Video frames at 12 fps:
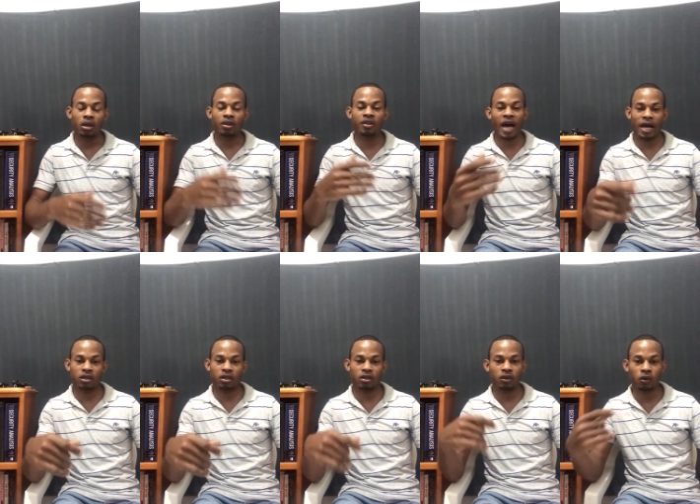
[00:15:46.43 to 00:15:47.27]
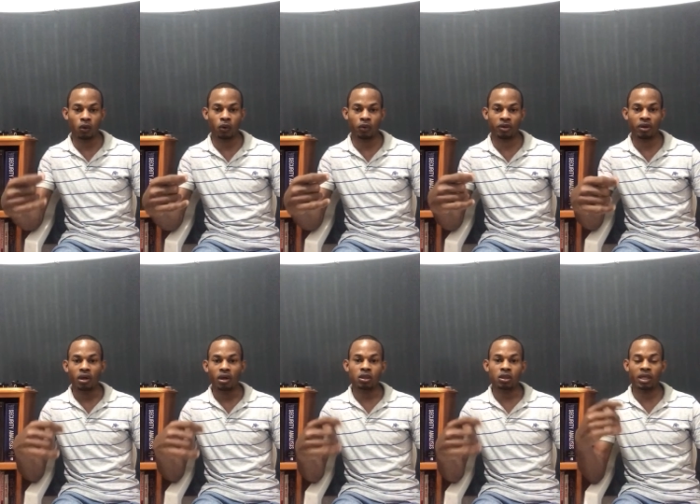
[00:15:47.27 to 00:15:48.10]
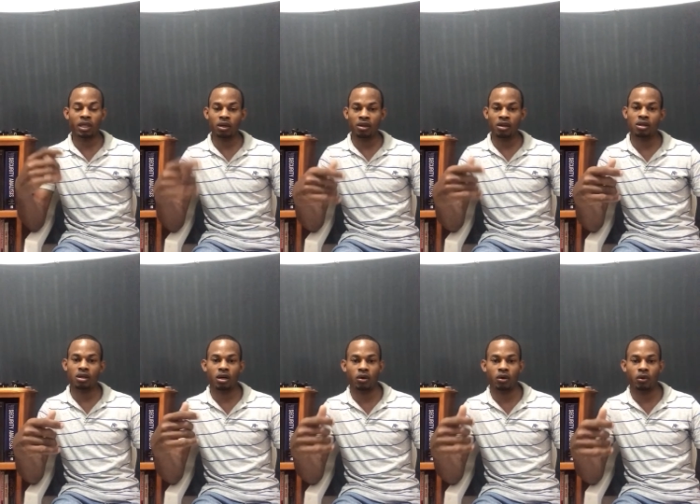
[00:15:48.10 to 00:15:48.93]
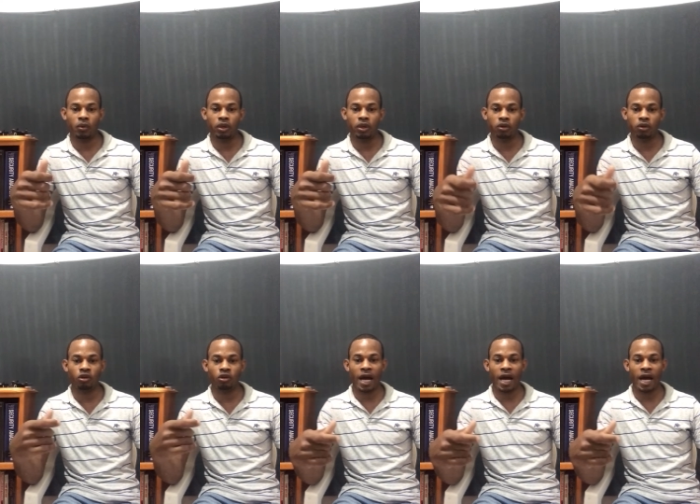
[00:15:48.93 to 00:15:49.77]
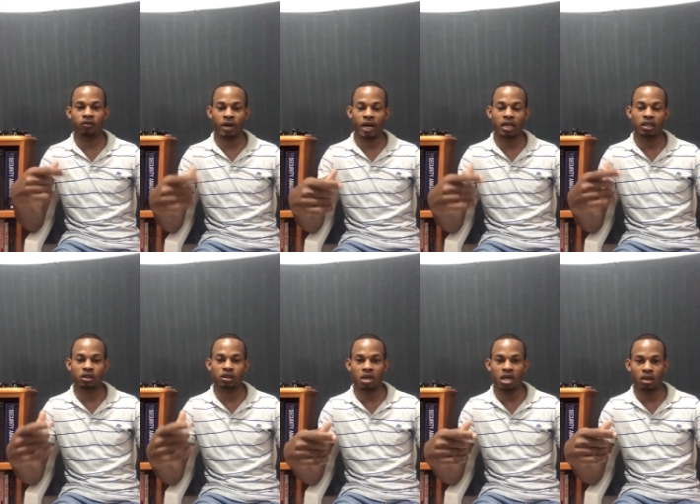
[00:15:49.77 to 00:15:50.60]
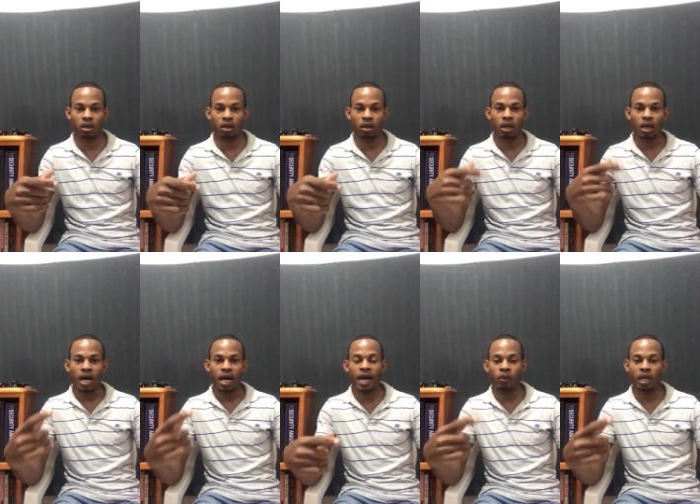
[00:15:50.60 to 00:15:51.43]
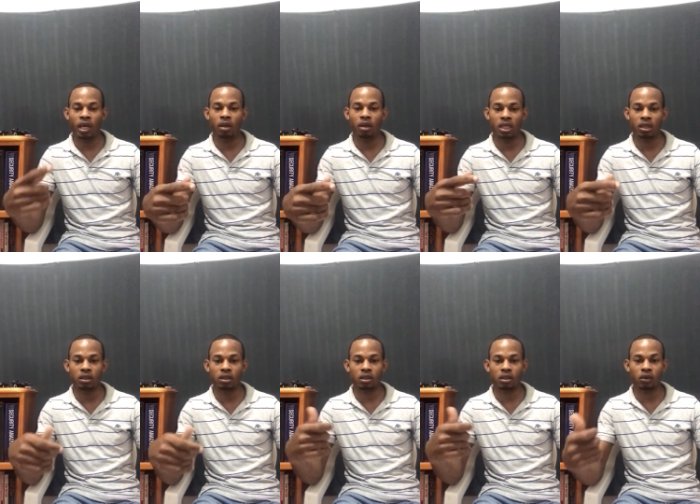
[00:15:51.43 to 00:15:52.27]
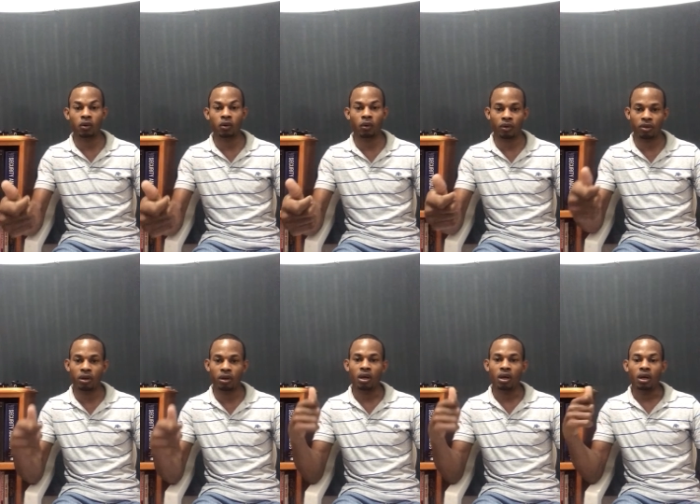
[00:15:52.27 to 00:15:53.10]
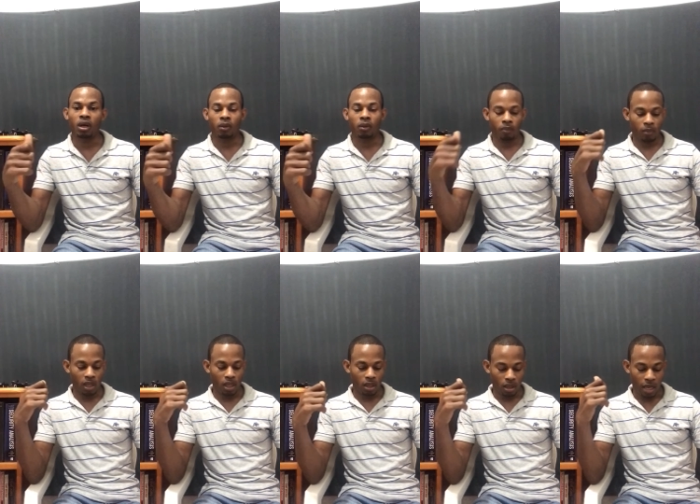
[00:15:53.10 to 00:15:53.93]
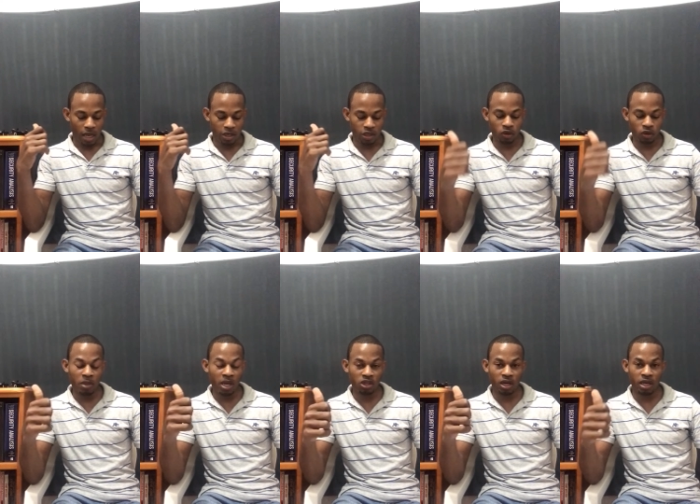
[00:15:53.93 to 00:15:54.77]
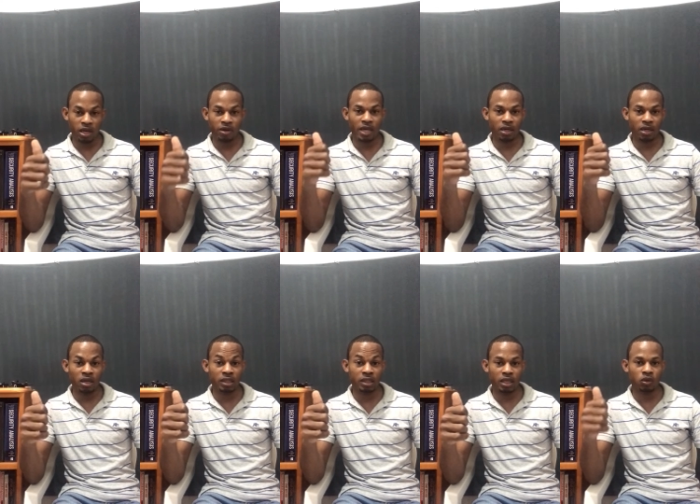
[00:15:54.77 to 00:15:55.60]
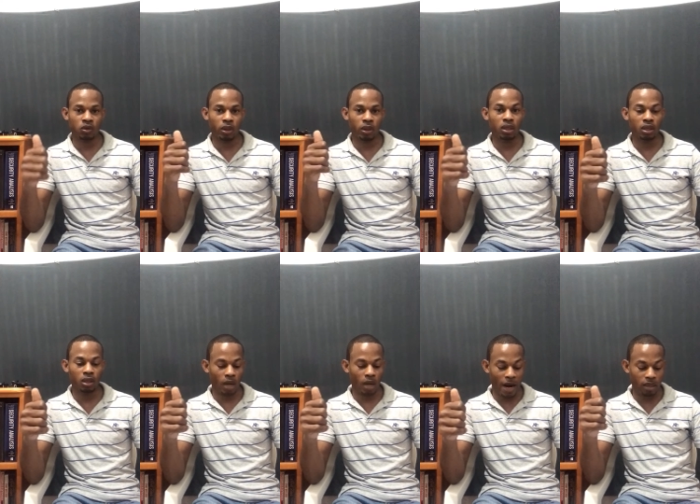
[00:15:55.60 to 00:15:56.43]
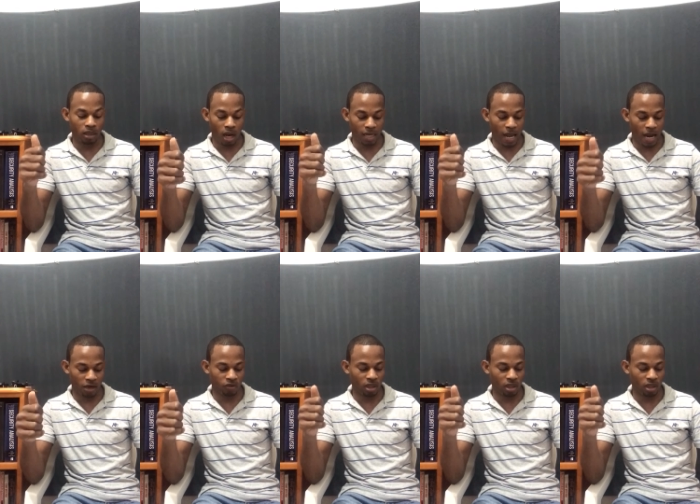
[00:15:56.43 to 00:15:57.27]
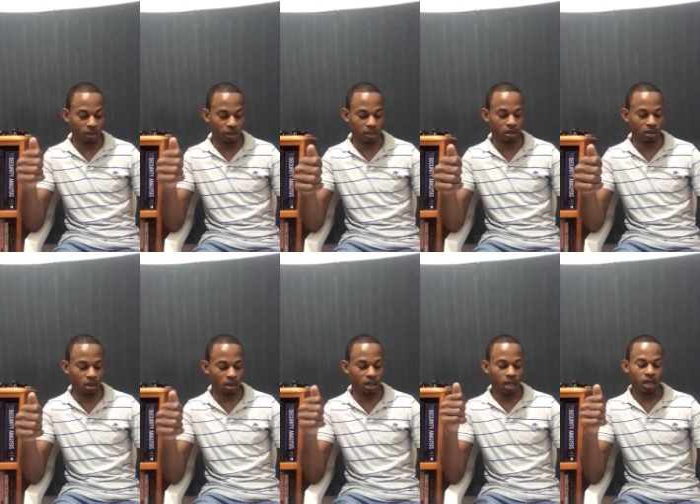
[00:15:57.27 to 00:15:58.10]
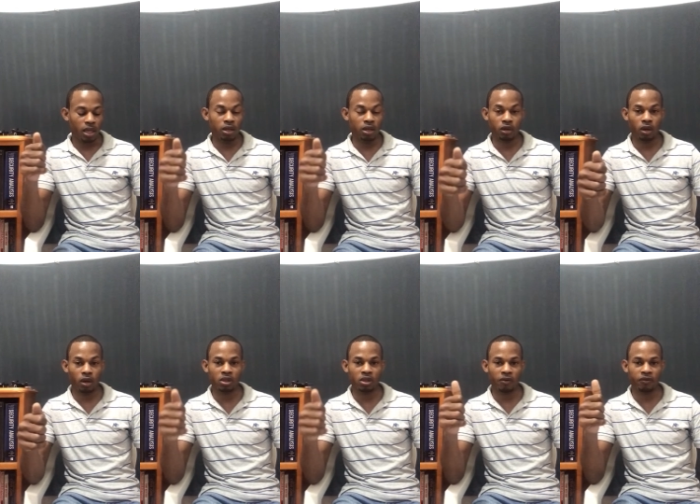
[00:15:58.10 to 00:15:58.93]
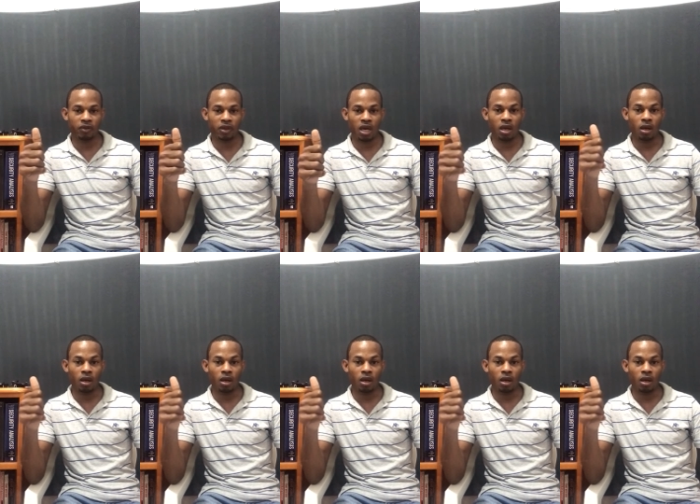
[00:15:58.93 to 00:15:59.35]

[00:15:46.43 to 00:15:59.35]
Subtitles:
that growth. So what are the things that are going to drive TransJamaica Highway Limited's growth? I should mention here that these things are not actually considered in terms of the